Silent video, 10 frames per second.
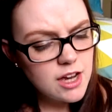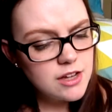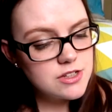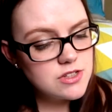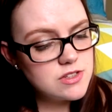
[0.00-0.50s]

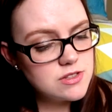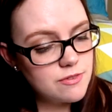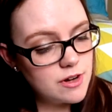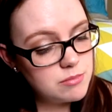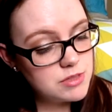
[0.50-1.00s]
This is
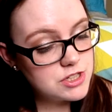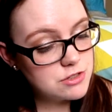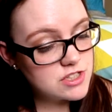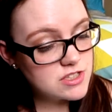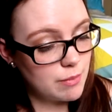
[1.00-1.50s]
from
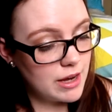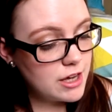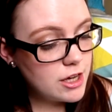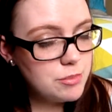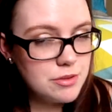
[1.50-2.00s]
Medusa's
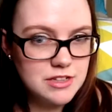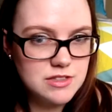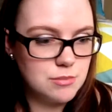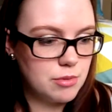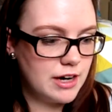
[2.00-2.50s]
Makeup, that's
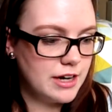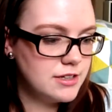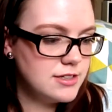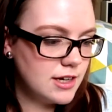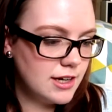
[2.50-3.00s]
the
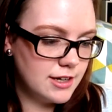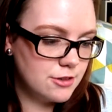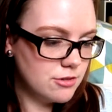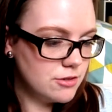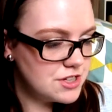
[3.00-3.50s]
brand,
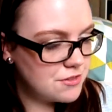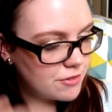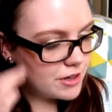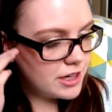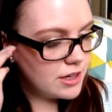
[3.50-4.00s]

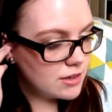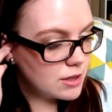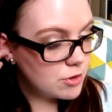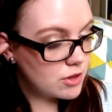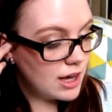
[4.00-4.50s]
cruelty-free
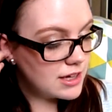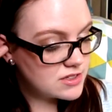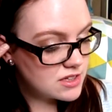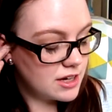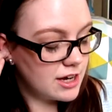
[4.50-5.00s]
lip
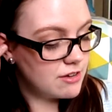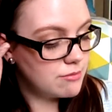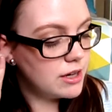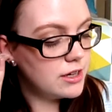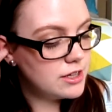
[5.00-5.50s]
gloss, and I have
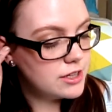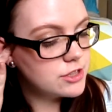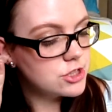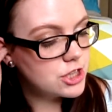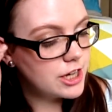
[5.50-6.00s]
mine in
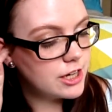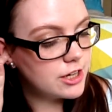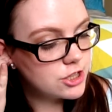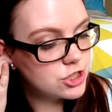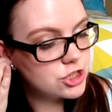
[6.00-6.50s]
the
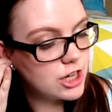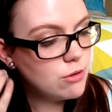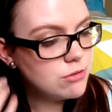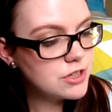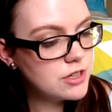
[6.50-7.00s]
shade
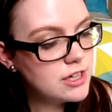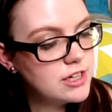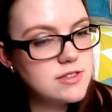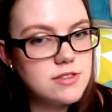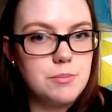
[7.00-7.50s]
Shout.
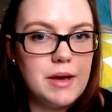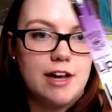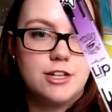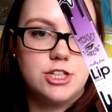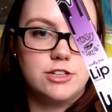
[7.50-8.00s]
So the
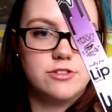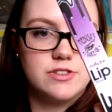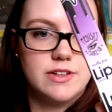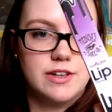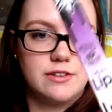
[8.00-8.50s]
packaging
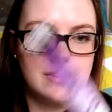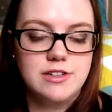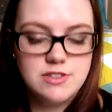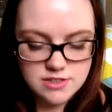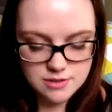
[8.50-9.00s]
looks like
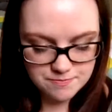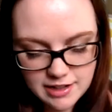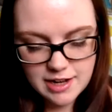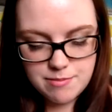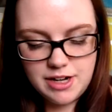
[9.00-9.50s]
this,
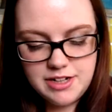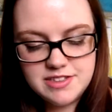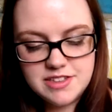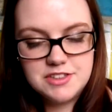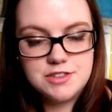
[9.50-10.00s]
and mine
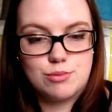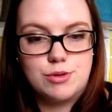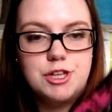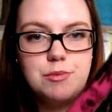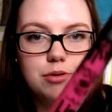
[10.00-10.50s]
is like this
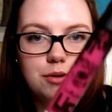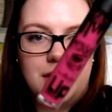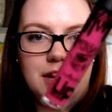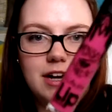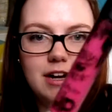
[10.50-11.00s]
really
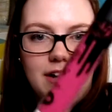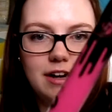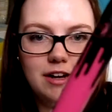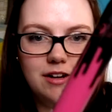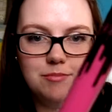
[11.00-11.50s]
pretty
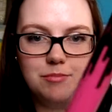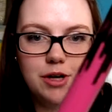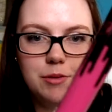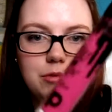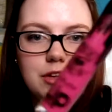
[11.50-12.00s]

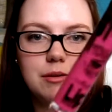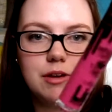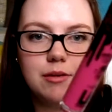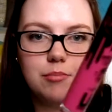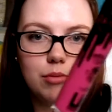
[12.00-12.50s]

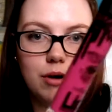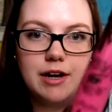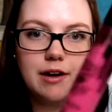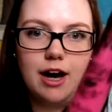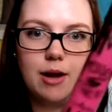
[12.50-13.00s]
purpley
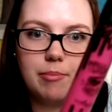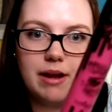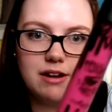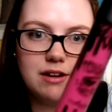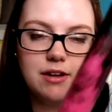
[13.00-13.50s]
bright hot
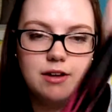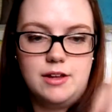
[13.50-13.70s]
pink.